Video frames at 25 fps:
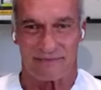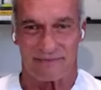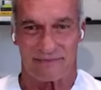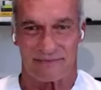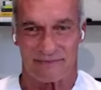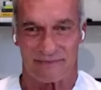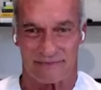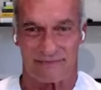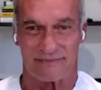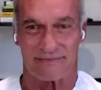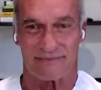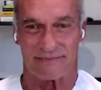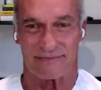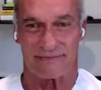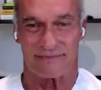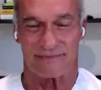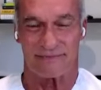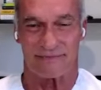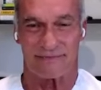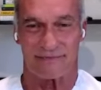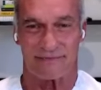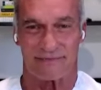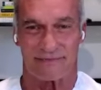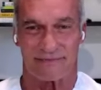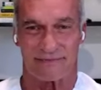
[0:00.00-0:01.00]

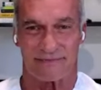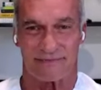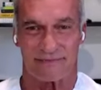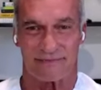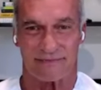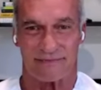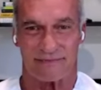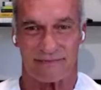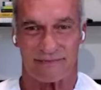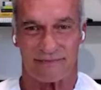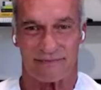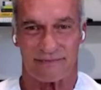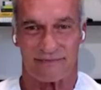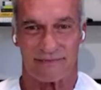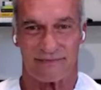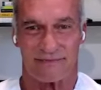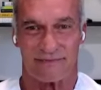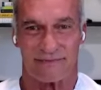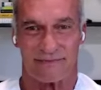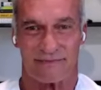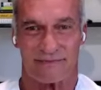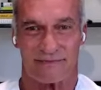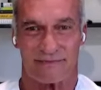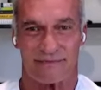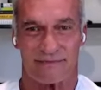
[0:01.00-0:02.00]

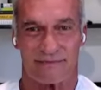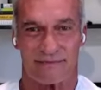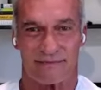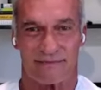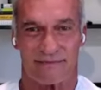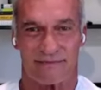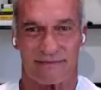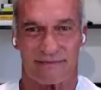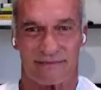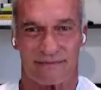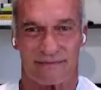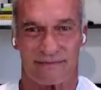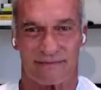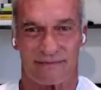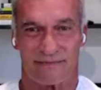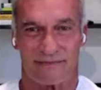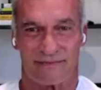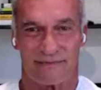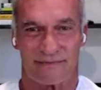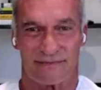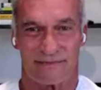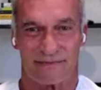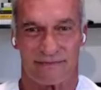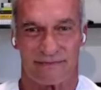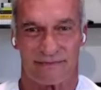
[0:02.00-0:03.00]

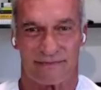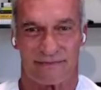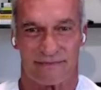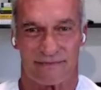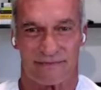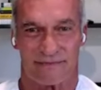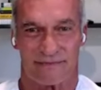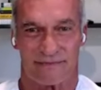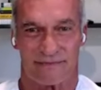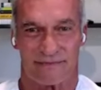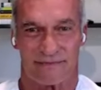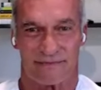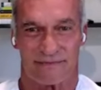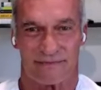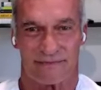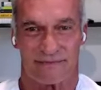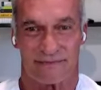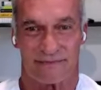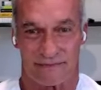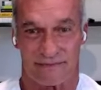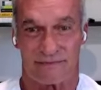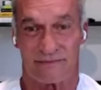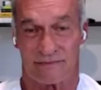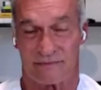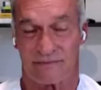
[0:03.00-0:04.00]

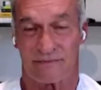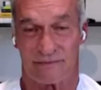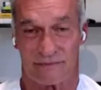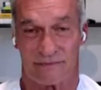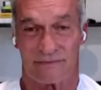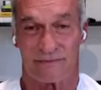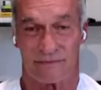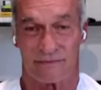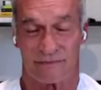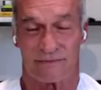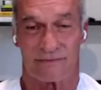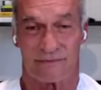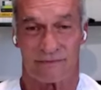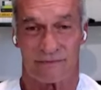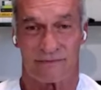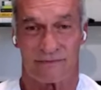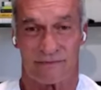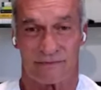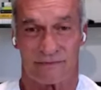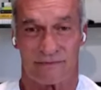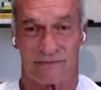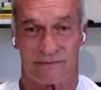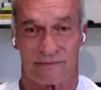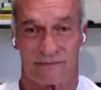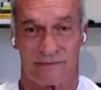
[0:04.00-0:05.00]

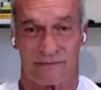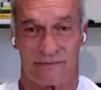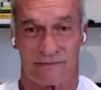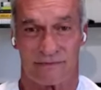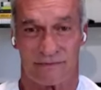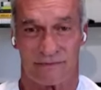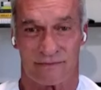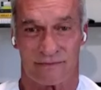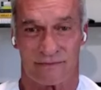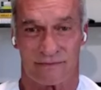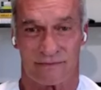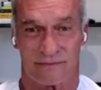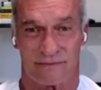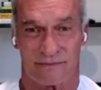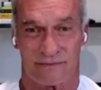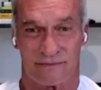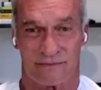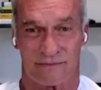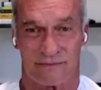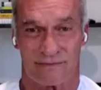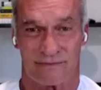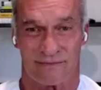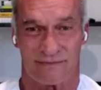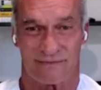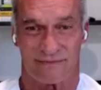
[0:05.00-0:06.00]

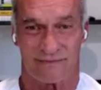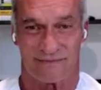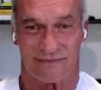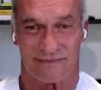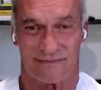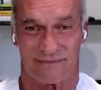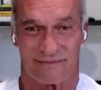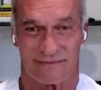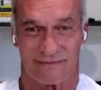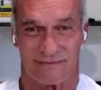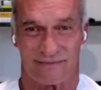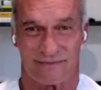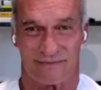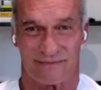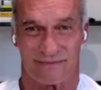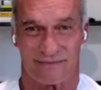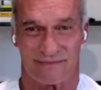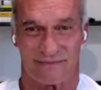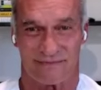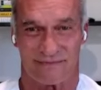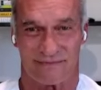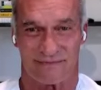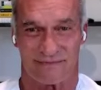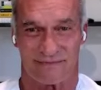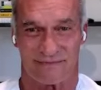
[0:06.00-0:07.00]

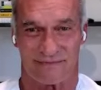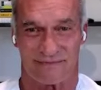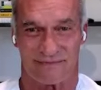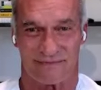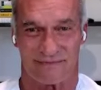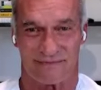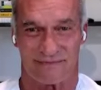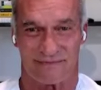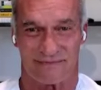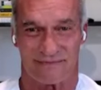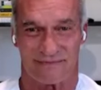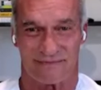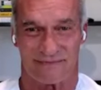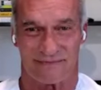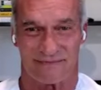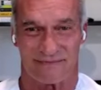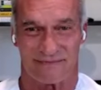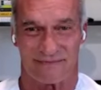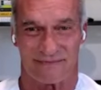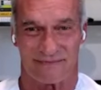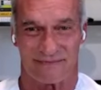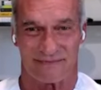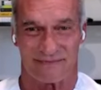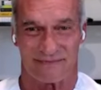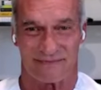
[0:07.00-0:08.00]
No words are spoken by the person on screen.